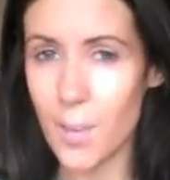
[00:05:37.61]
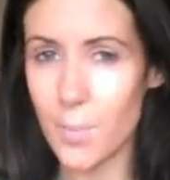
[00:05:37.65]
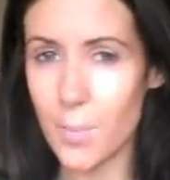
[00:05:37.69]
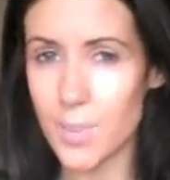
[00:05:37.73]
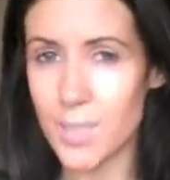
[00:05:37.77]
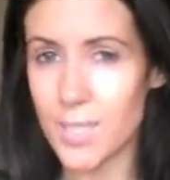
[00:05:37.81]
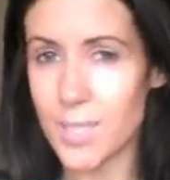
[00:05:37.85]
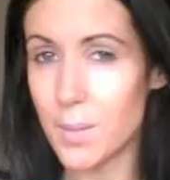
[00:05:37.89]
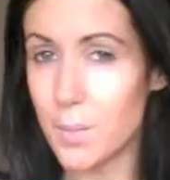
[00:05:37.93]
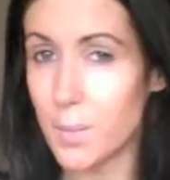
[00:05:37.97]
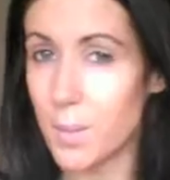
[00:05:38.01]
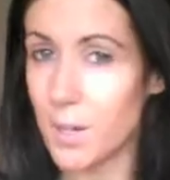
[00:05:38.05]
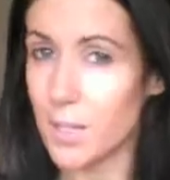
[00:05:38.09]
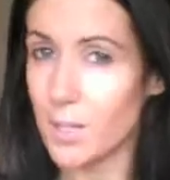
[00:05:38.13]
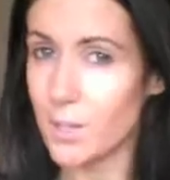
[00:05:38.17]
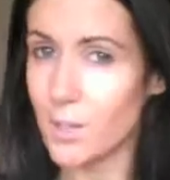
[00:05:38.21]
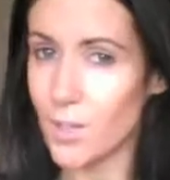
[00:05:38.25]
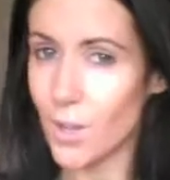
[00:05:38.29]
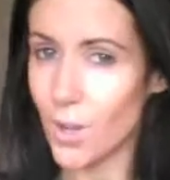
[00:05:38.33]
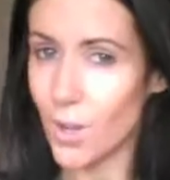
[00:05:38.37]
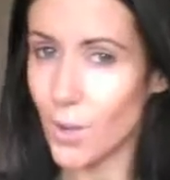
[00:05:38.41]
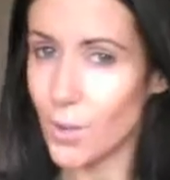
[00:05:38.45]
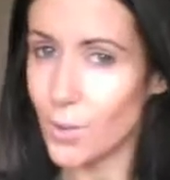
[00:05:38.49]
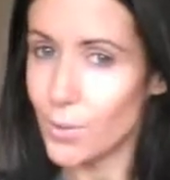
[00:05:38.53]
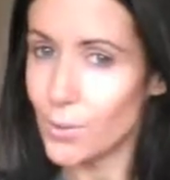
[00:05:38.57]
similar
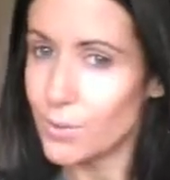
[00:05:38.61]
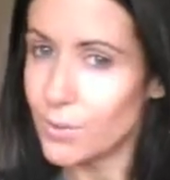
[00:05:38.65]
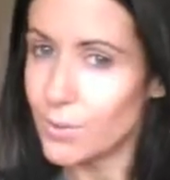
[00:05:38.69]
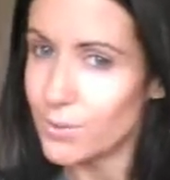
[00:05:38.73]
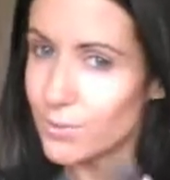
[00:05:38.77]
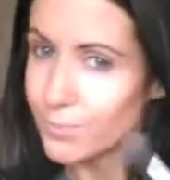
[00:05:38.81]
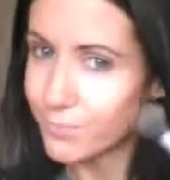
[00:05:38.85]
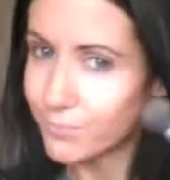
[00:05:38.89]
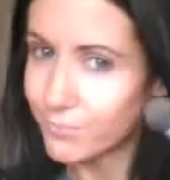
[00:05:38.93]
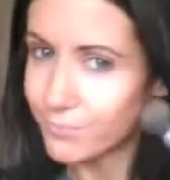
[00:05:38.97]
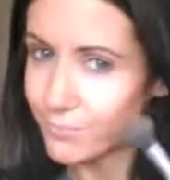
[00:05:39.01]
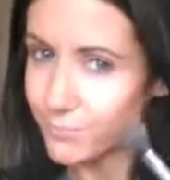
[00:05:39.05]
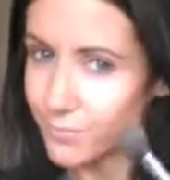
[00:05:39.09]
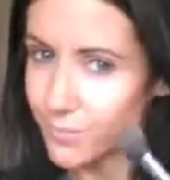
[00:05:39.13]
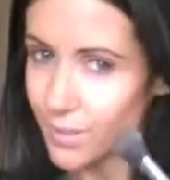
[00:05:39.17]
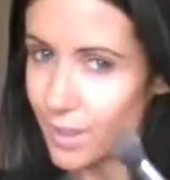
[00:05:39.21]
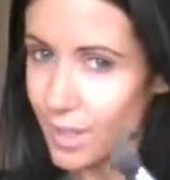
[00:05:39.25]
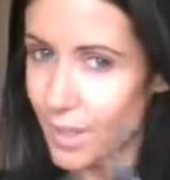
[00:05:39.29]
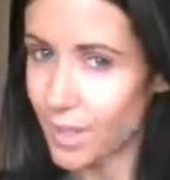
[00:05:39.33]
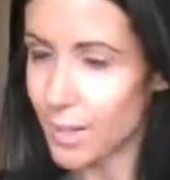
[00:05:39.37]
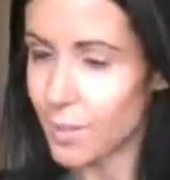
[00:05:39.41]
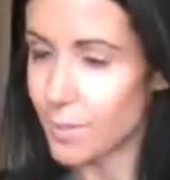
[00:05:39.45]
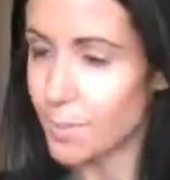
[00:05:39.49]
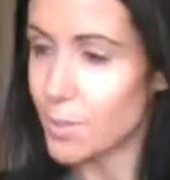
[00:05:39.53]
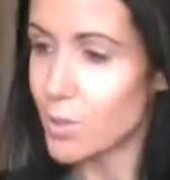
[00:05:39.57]
tone.
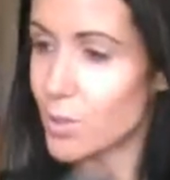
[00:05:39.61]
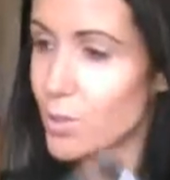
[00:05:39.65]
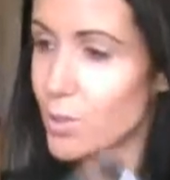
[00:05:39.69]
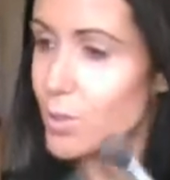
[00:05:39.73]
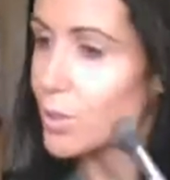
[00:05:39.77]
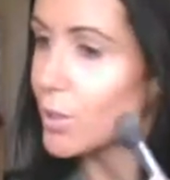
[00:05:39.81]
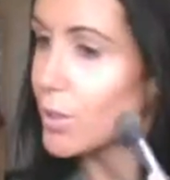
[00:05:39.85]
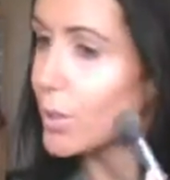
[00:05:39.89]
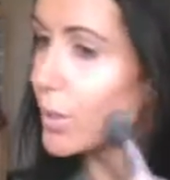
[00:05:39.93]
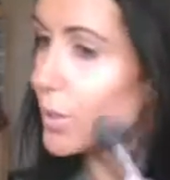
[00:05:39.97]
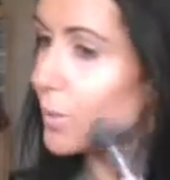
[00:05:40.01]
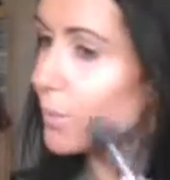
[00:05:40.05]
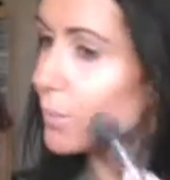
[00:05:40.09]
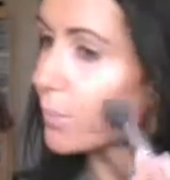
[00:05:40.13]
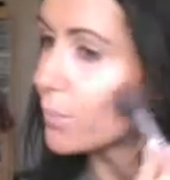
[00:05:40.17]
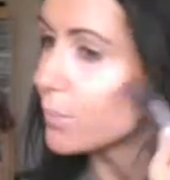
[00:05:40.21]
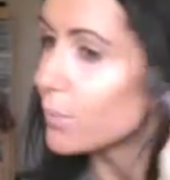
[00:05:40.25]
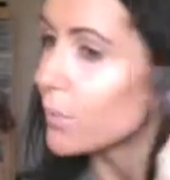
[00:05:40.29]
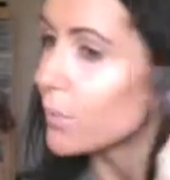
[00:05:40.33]
And I'm just going to